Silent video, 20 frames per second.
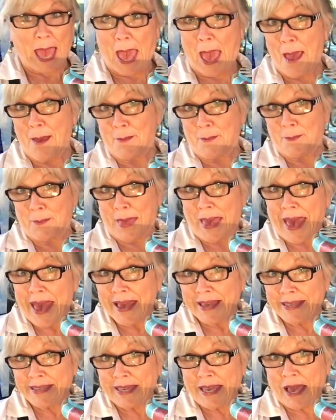I'm
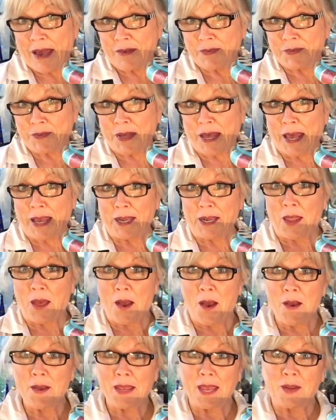back after a
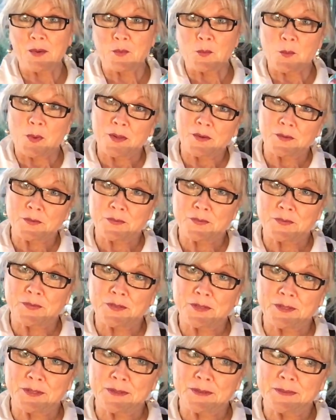long and
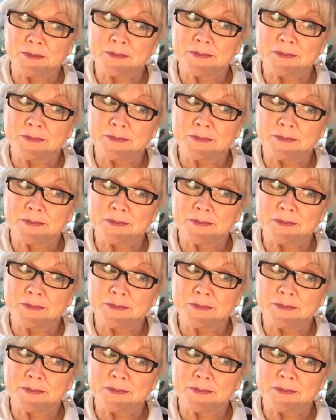wonderful